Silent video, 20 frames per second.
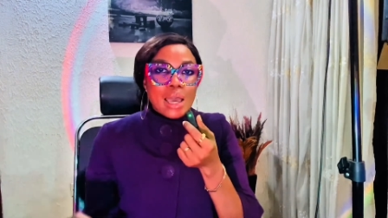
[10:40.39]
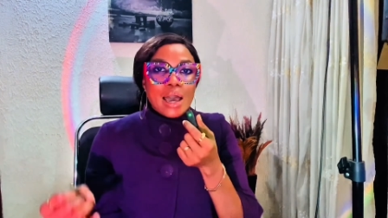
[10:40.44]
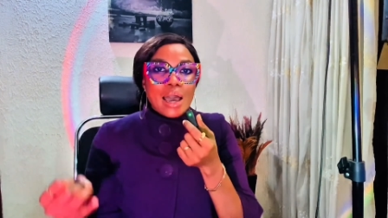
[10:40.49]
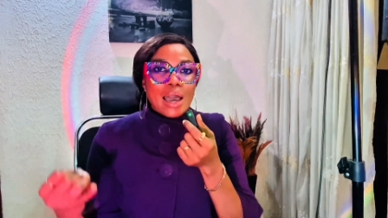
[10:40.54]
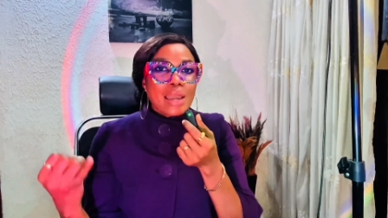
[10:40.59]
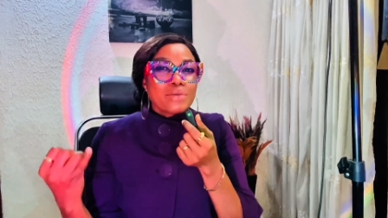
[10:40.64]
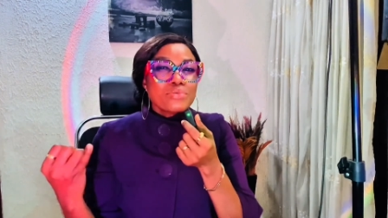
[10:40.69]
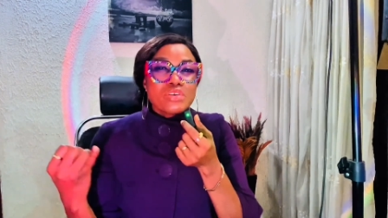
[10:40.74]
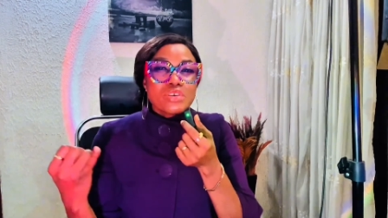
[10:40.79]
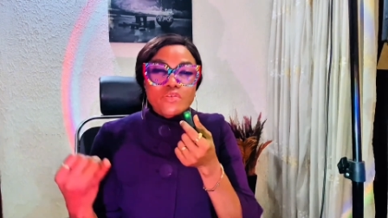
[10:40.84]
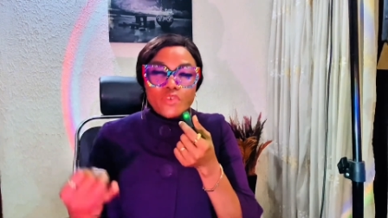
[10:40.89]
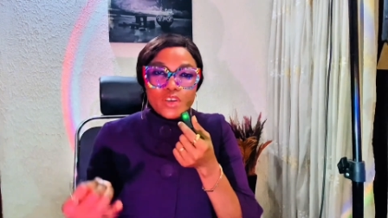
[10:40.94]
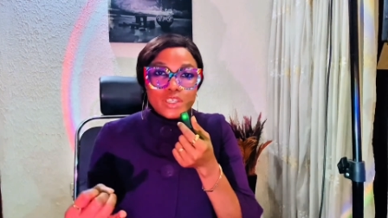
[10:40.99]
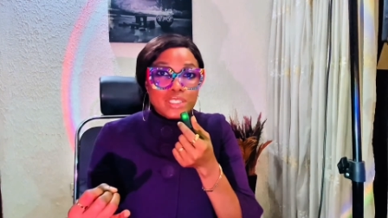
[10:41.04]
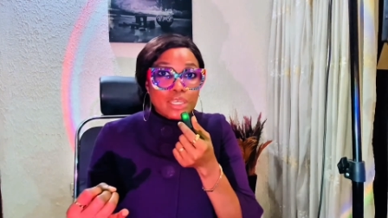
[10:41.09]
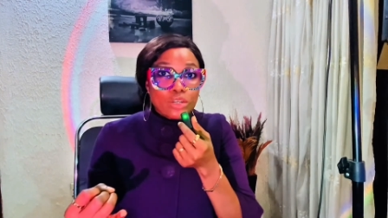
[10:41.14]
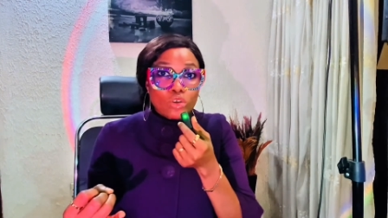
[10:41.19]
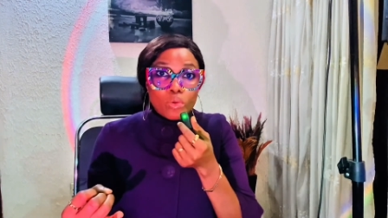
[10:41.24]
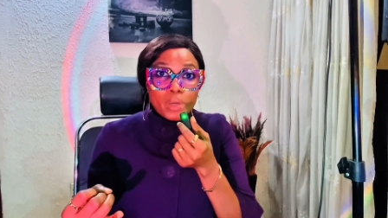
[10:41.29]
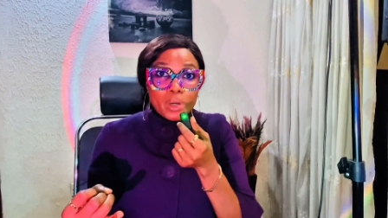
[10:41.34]
I
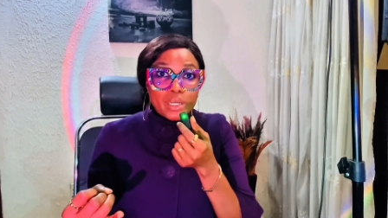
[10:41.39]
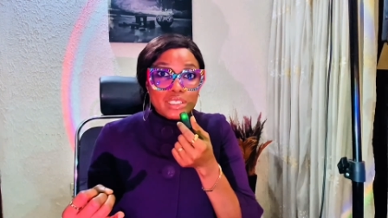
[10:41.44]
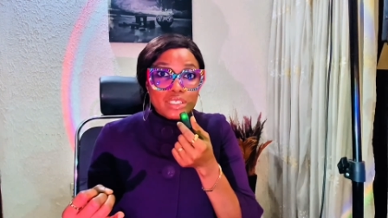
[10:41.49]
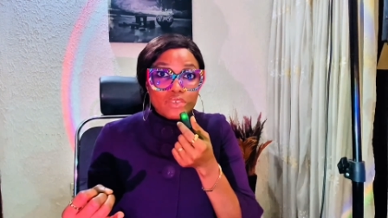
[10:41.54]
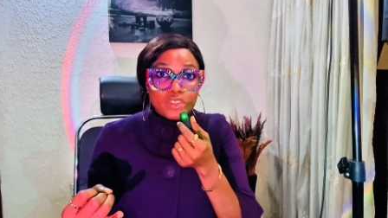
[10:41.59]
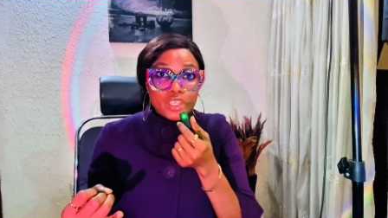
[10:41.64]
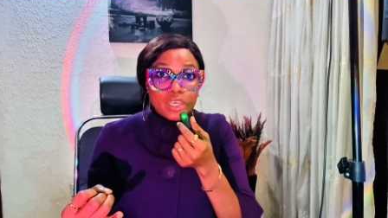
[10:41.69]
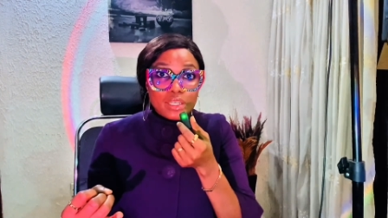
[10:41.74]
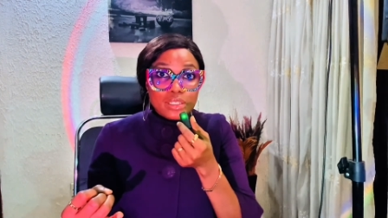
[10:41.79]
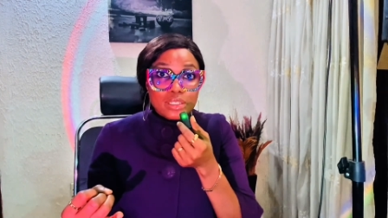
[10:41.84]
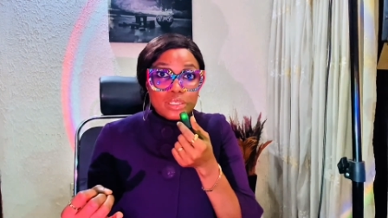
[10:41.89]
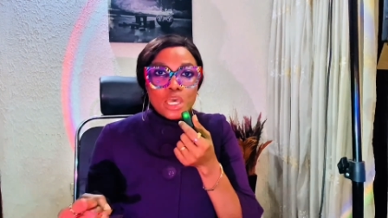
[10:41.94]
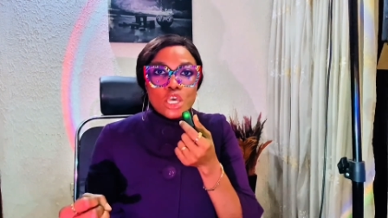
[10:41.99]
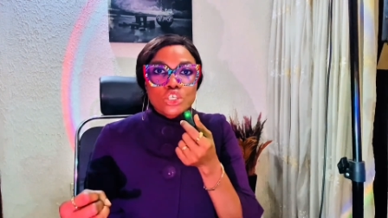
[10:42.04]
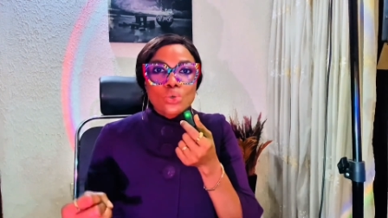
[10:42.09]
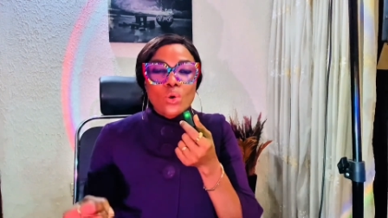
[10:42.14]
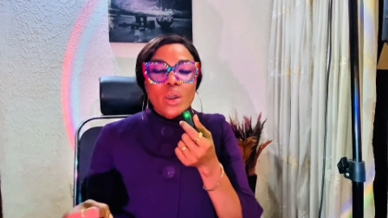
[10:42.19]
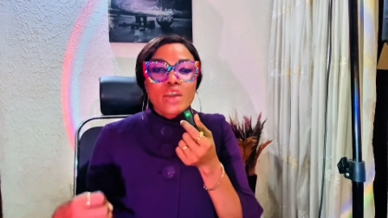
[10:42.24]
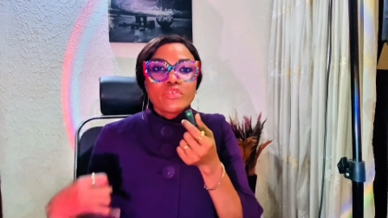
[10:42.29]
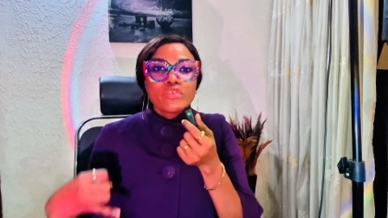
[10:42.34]
reinvested all my dividends,
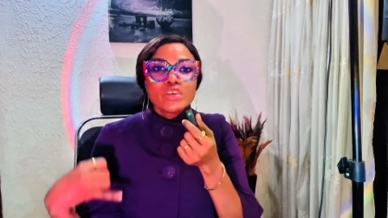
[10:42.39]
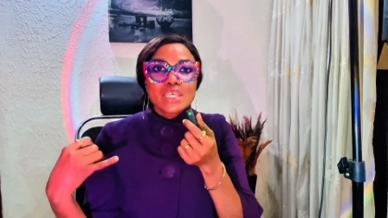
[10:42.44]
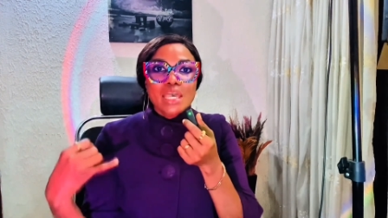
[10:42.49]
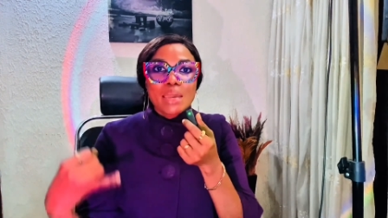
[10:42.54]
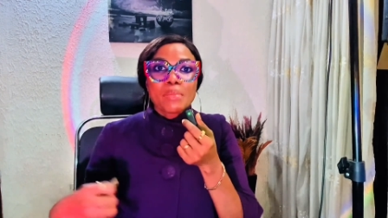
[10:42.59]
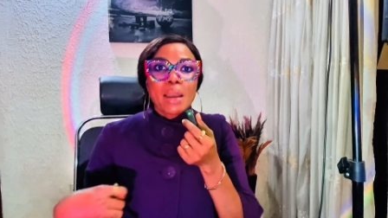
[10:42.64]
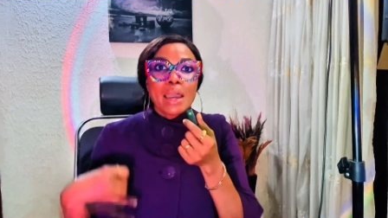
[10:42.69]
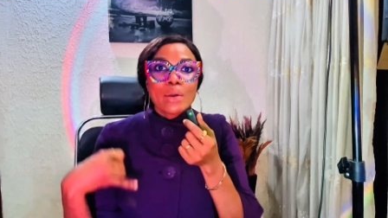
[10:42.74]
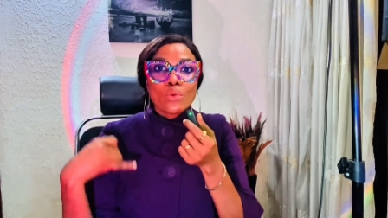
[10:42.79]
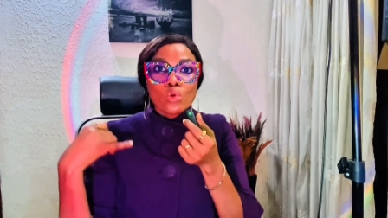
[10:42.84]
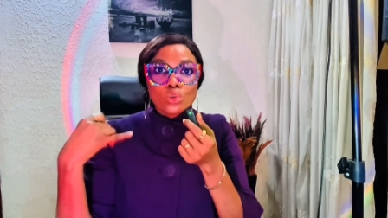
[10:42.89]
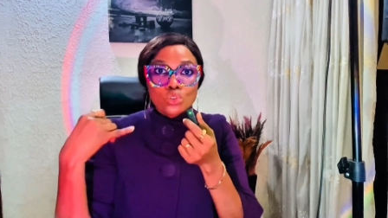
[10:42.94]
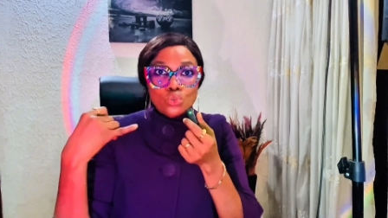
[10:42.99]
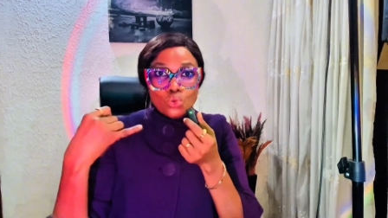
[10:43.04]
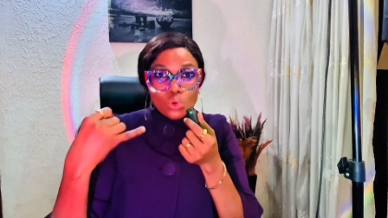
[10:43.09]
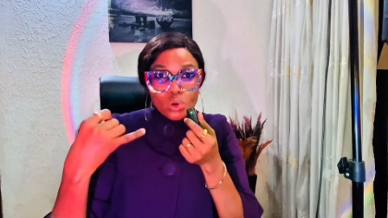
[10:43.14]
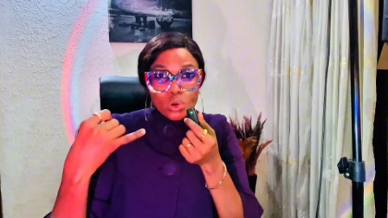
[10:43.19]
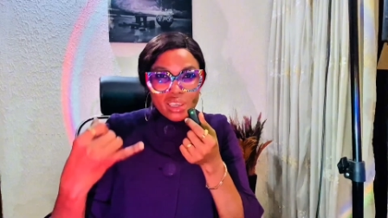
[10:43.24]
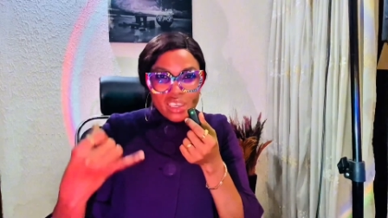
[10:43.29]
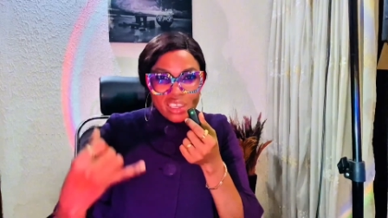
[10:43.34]
so every time I want
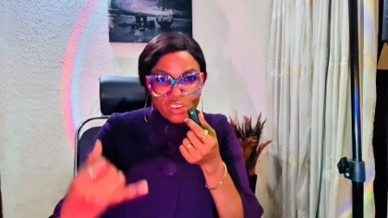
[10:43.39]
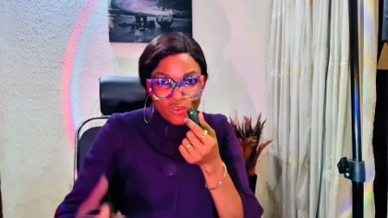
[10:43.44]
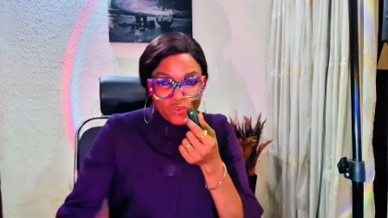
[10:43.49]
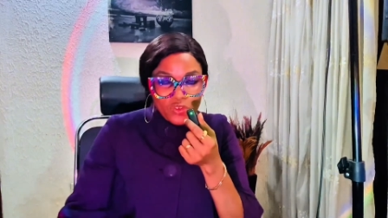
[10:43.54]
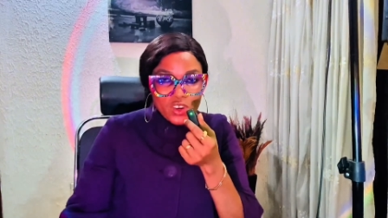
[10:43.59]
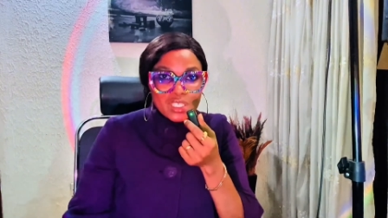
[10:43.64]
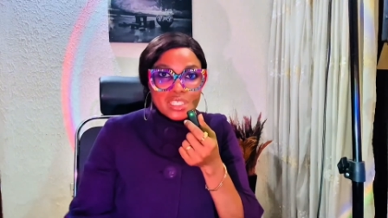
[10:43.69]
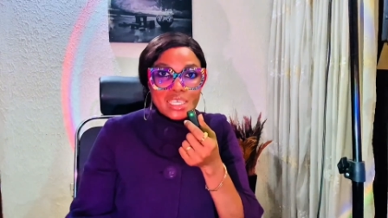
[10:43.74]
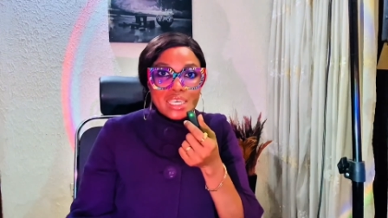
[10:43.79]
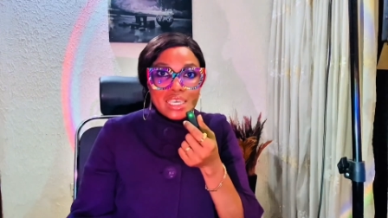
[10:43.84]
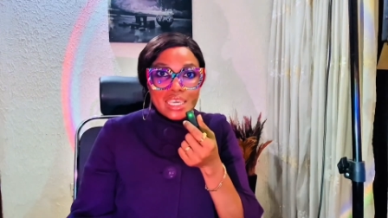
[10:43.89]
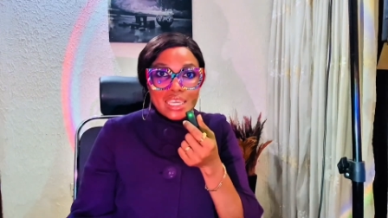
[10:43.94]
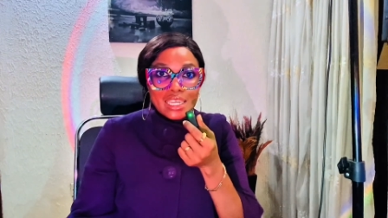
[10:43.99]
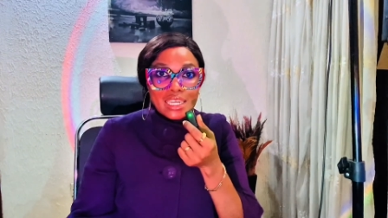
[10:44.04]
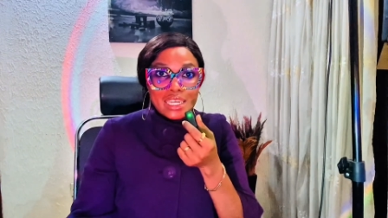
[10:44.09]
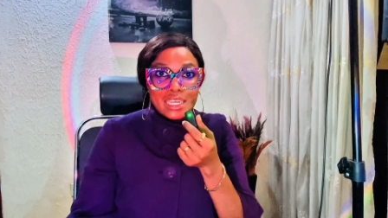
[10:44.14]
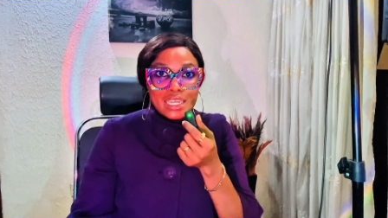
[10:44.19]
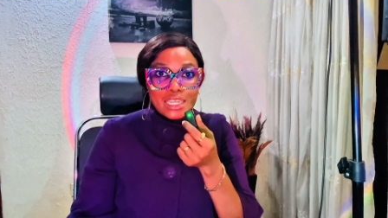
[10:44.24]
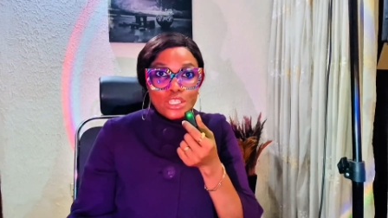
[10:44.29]
to invest again